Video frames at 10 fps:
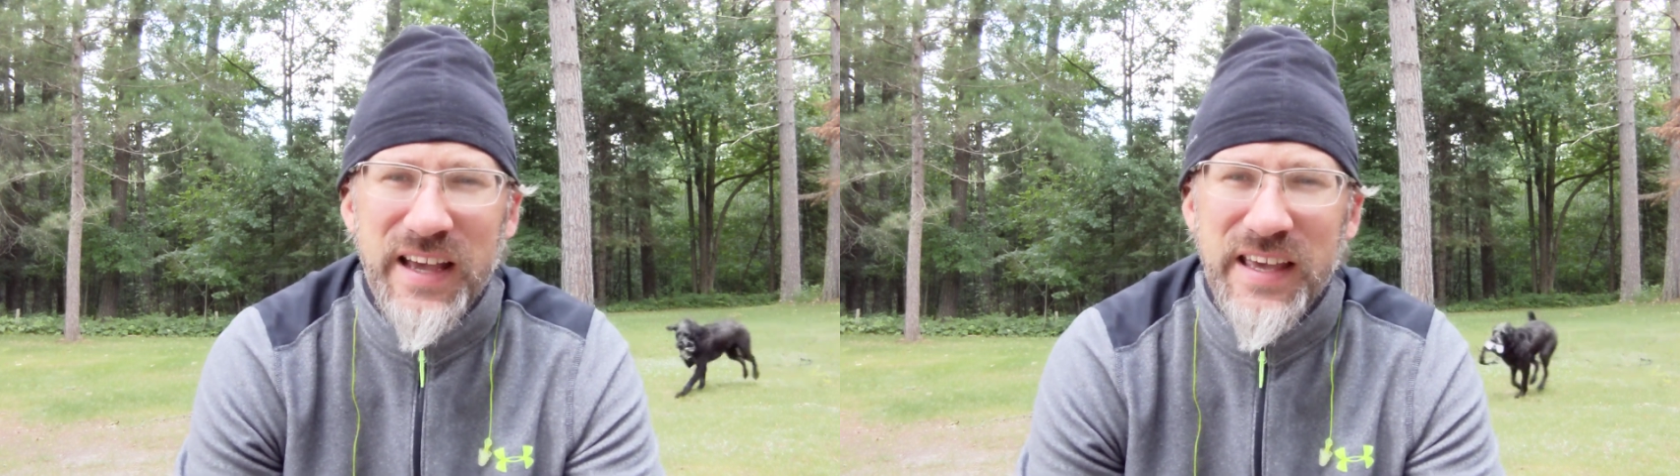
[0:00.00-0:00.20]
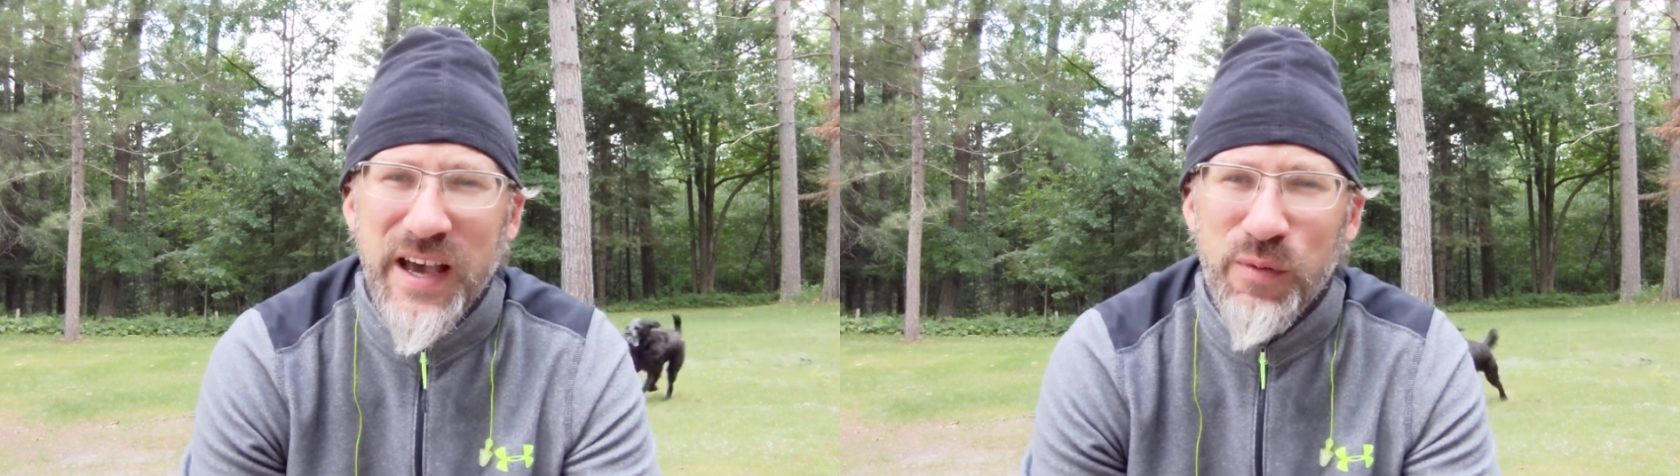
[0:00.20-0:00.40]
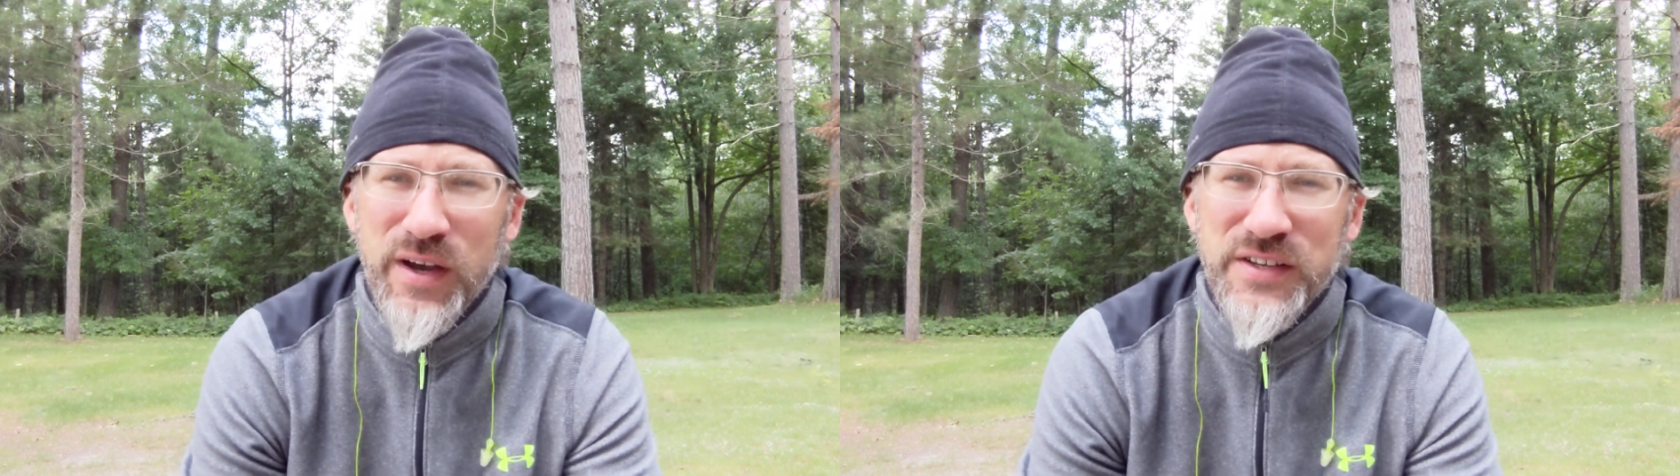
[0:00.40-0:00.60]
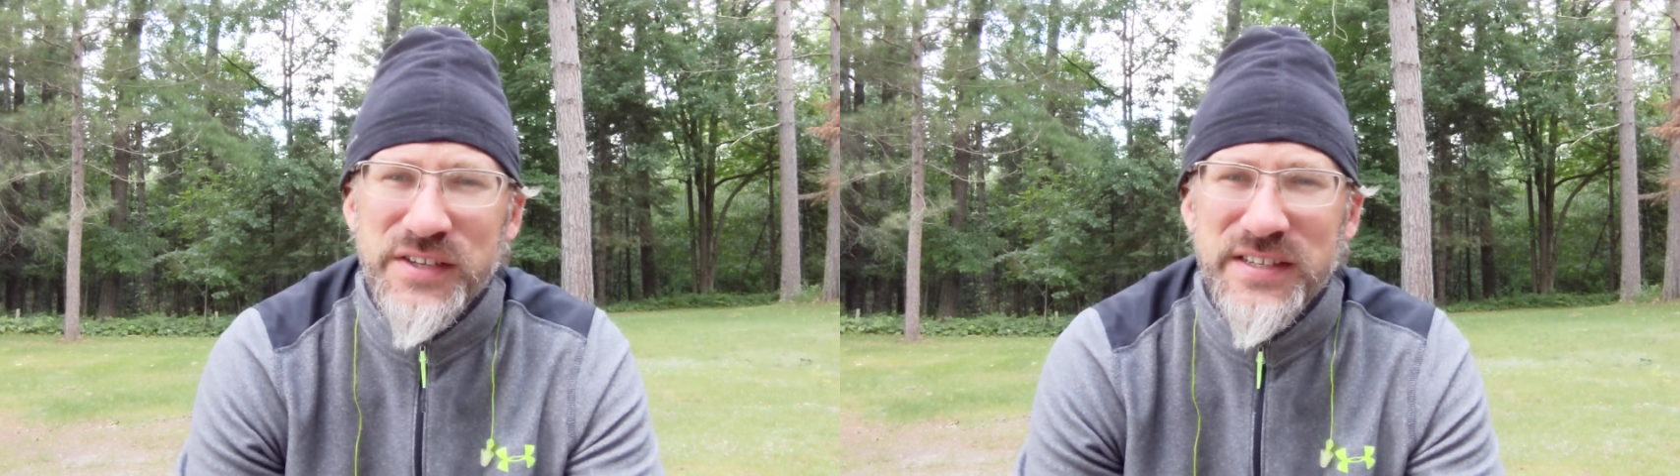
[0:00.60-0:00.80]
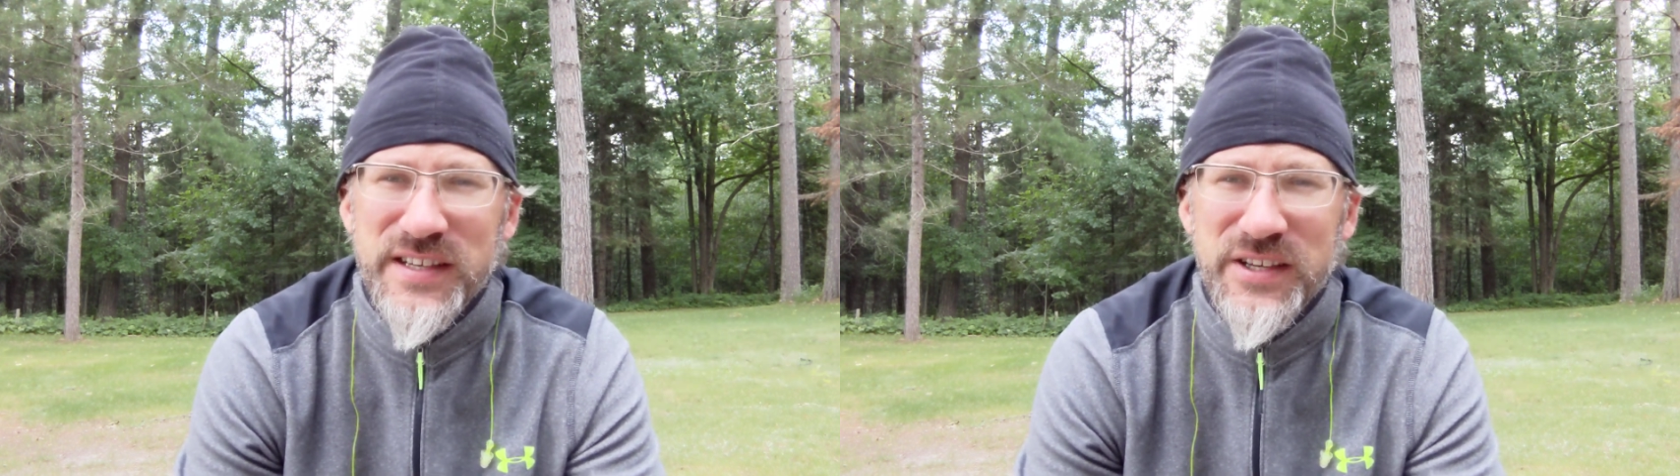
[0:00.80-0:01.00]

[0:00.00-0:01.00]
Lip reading: I can't wait to see